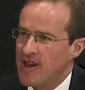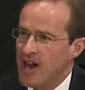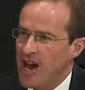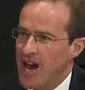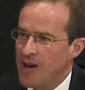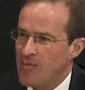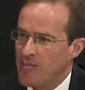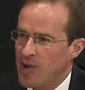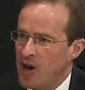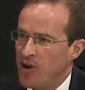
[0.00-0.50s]

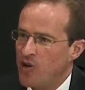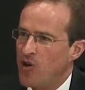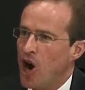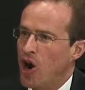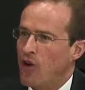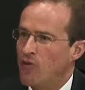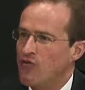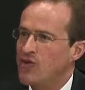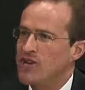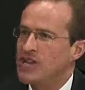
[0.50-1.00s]
a
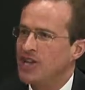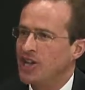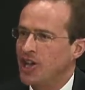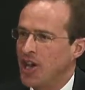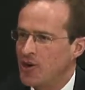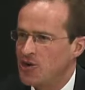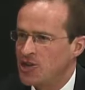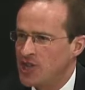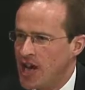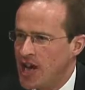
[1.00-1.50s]

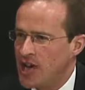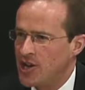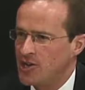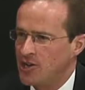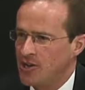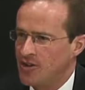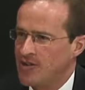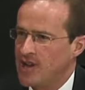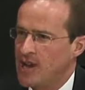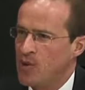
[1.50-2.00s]
renegotiation.